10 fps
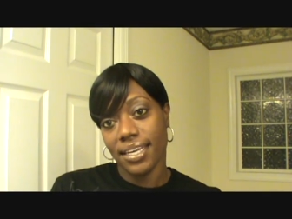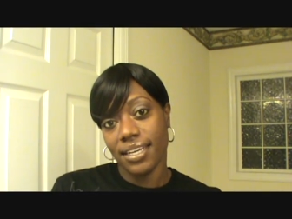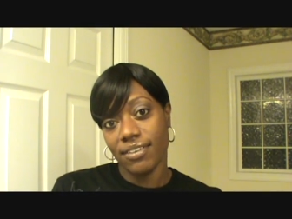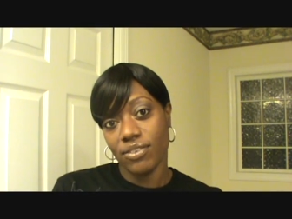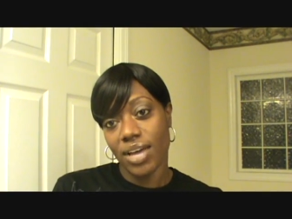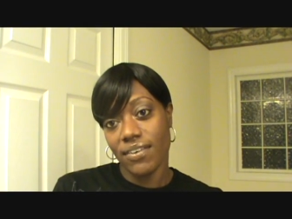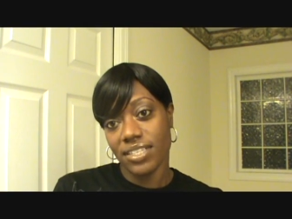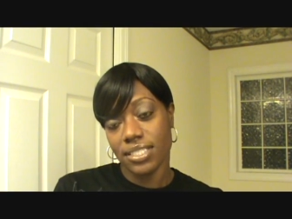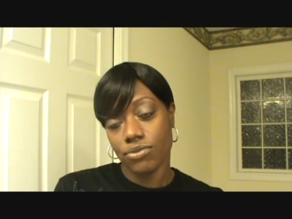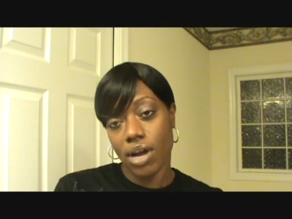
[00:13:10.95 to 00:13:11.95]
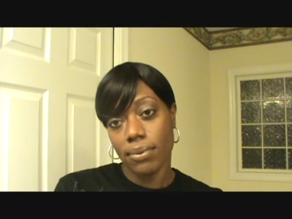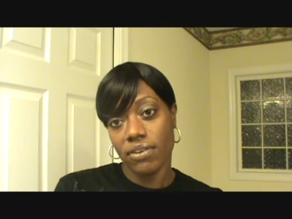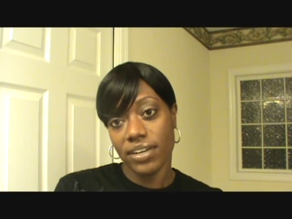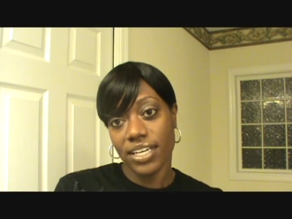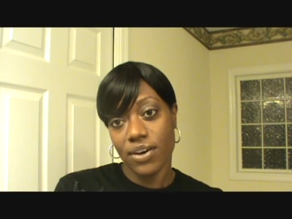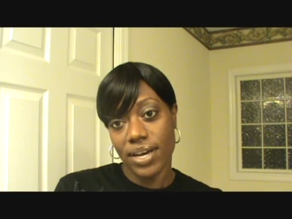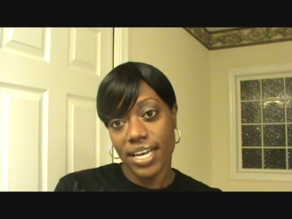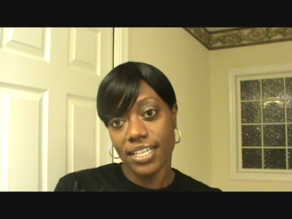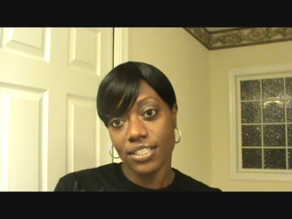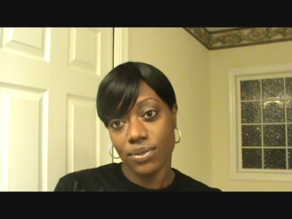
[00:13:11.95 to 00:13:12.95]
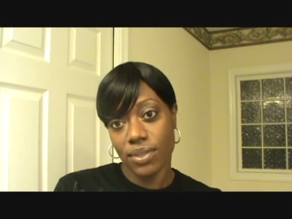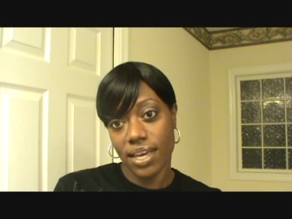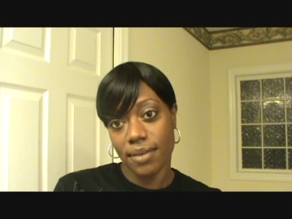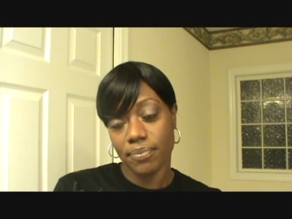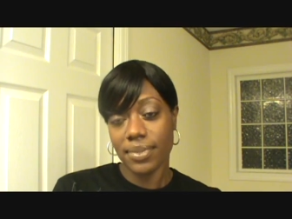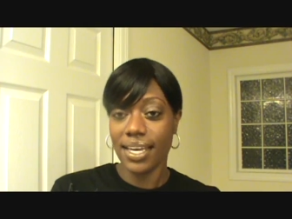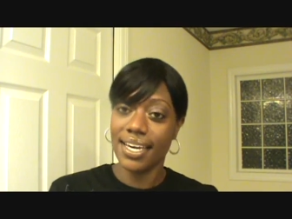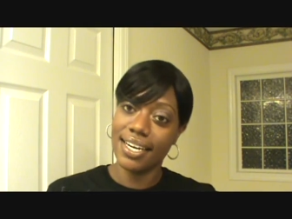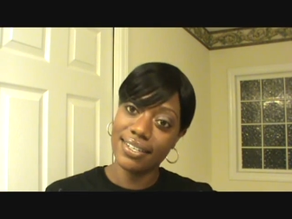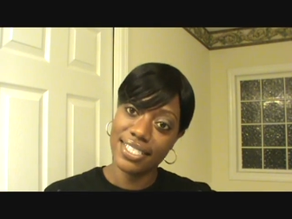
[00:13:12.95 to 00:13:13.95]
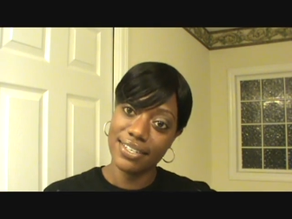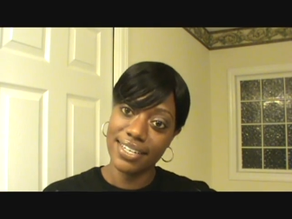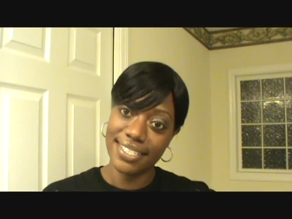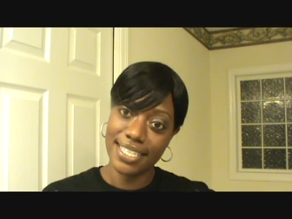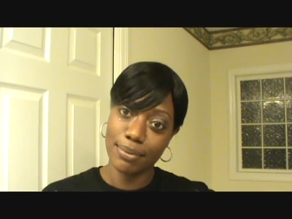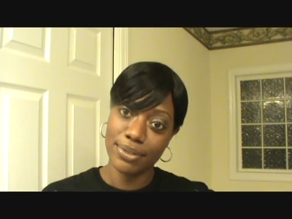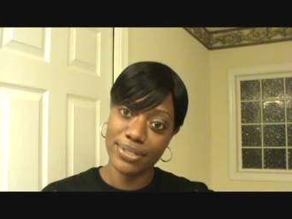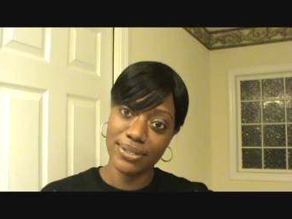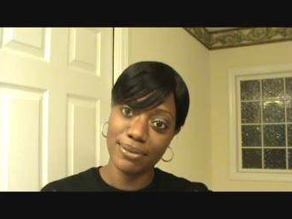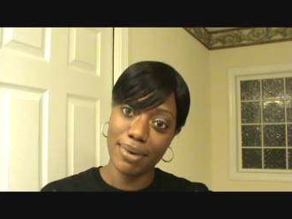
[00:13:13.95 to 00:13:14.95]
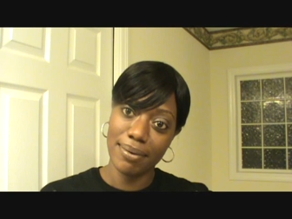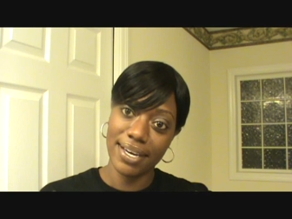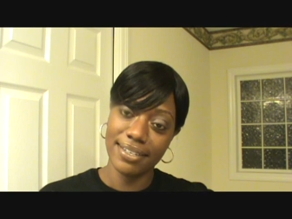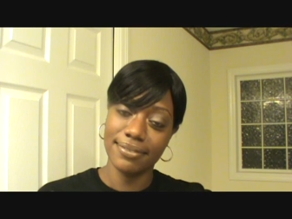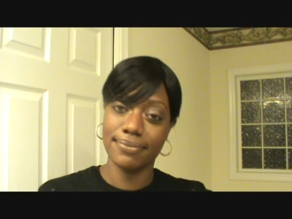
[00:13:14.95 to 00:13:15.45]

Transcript: and if you haven't subscribed already, go ahead and do that. And I'll see you next time, YouTube. Bye bye.